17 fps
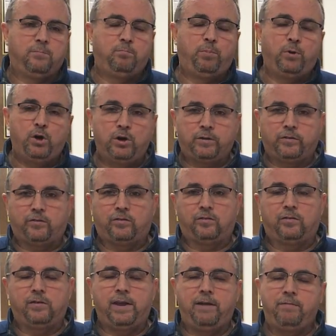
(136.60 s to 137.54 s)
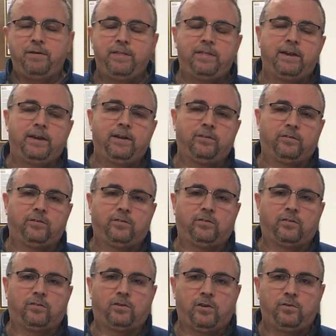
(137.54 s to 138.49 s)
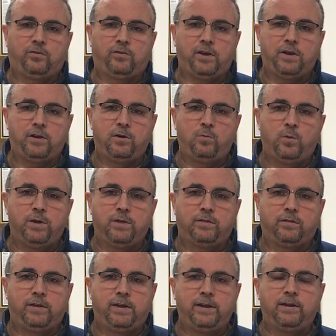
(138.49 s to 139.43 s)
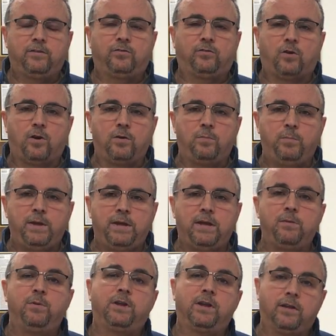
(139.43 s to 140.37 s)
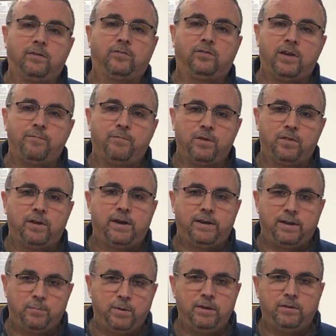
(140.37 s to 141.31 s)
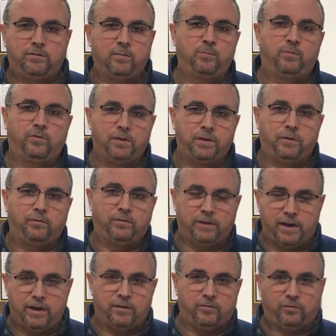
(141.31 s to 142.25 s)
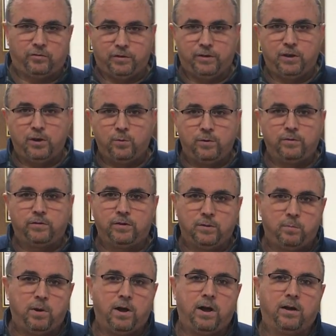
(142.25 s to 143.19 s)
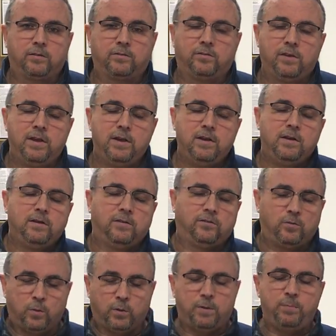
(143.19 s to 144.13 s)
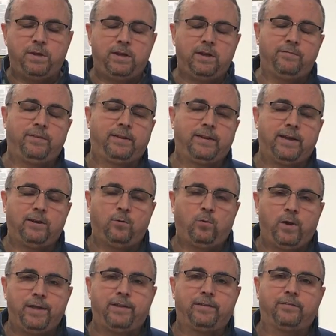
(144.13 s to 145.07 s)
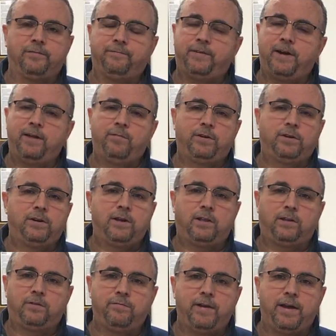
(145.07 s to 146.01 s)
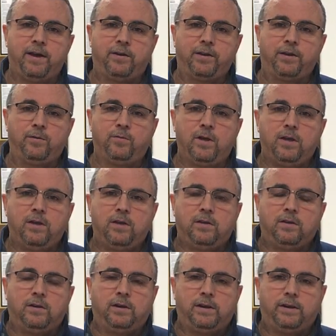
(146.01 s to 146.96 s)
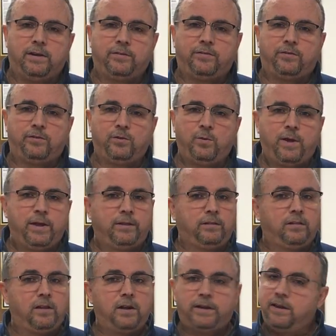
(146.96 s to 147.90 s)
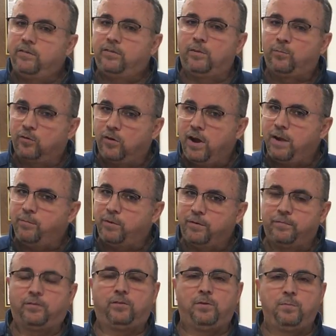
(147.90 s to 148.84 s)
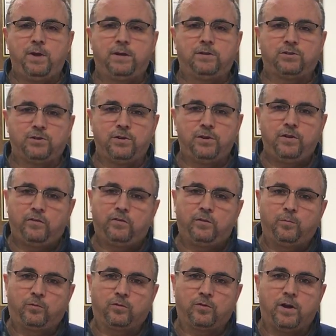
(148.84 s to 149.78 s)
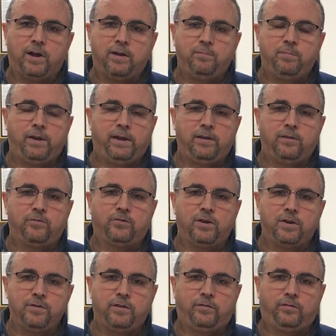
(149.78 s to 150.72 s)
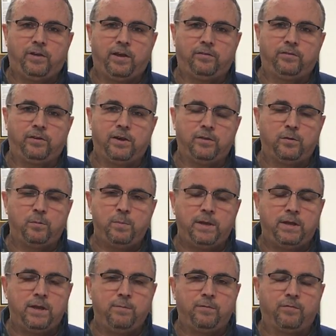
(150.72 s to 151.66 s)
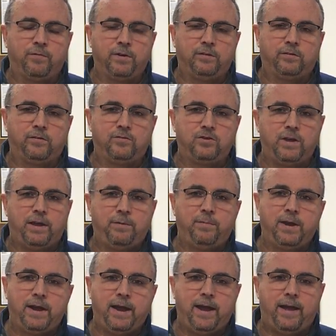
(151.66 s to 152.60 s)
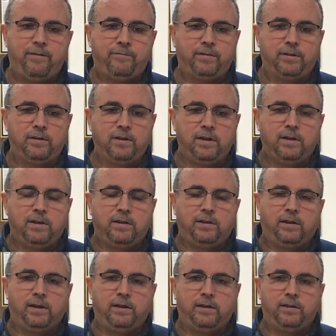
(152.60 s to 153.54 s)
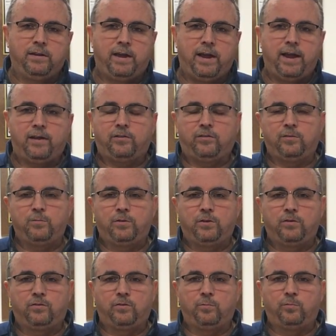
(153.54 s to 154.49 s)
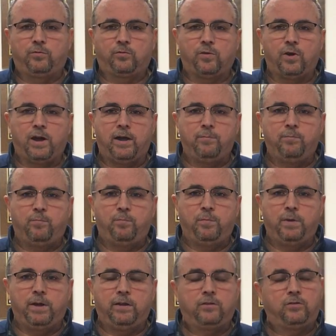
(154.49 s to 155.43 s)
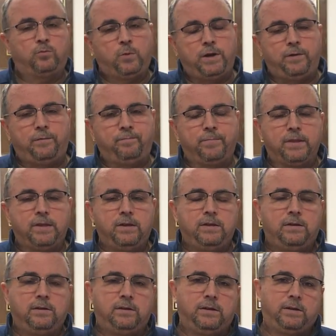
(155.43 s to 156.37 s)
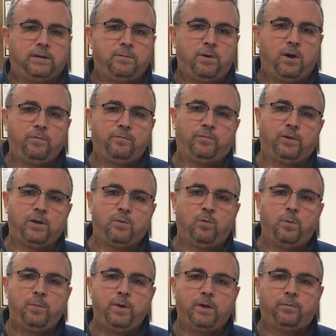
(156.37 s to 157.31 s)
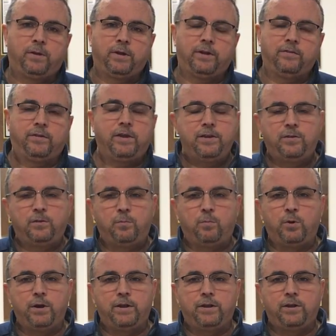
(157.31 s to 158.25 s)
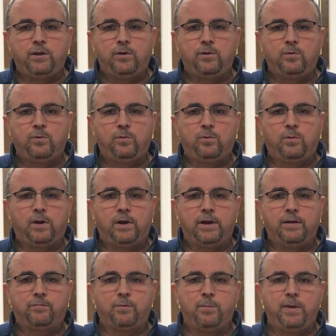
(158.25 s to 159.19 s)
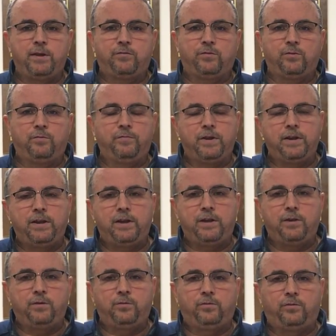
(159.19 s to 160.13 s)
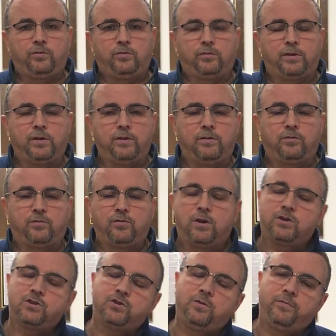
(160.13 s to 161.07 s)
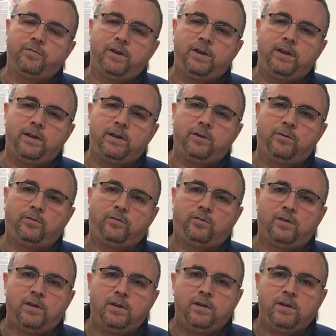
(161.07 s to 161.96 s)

books, everything else that's associated with getting started beekeeping except for the honeybees themselves that actually go into the box. So we're going to be giving that away. That's a $500 value to a lucky subscriber. So make sure you subscribe and share this out to other beekeeping friends that you may have, and ask them to subscribe as well. Hopefully we'll be able to continue to bring you informational videos, instructional videos,